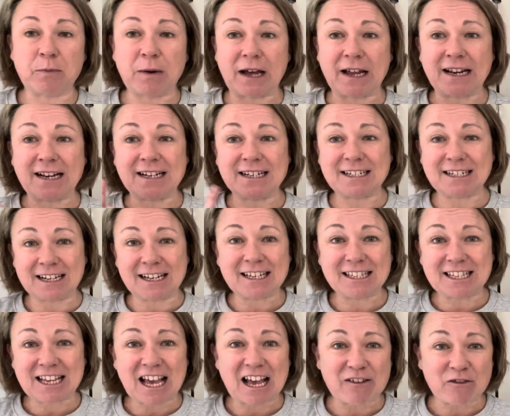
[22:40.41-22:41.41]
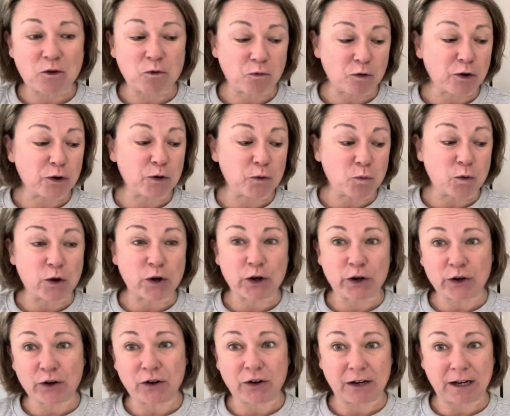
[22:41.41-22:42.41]
but it does have a rude
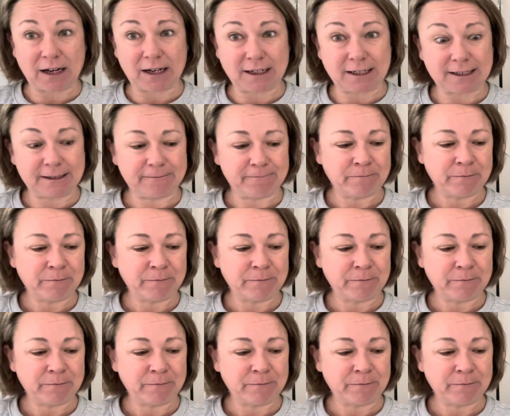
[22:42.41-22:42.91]
word on it.